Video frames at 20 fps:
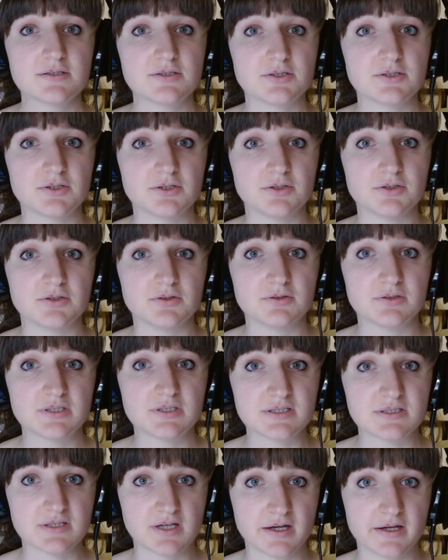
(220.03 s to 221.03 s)
to
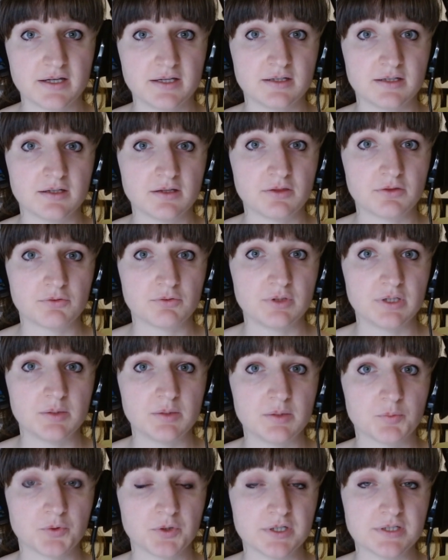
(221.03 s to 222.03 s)
design a
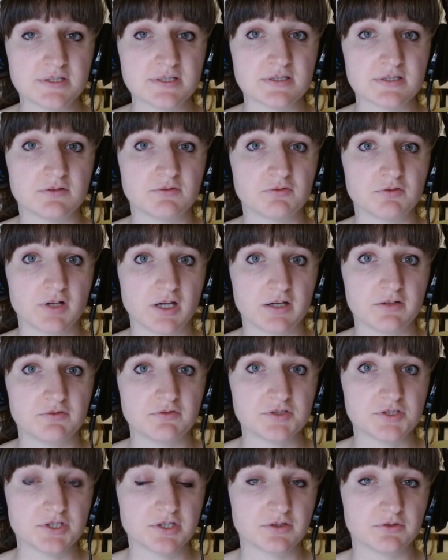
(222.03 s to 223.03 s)
3D printed fly
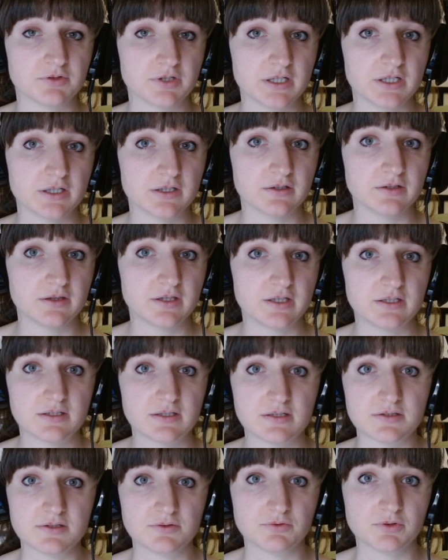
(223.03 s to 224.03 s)
fishing reel that
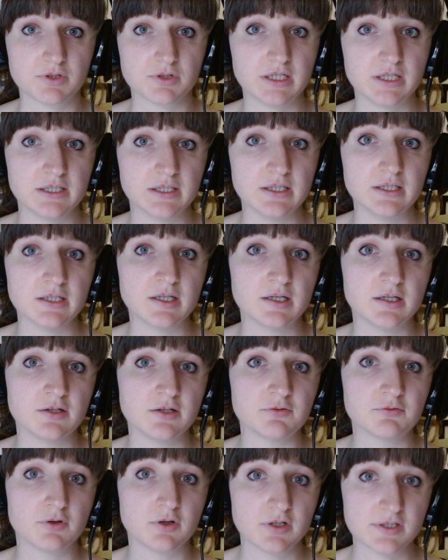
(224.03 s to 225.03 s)
doesn't really need
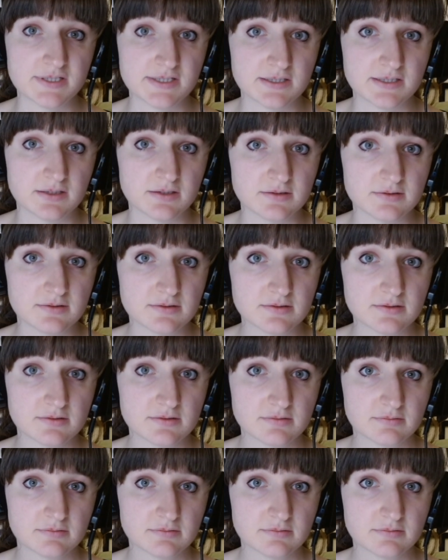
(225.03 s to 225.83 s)
any fasteners.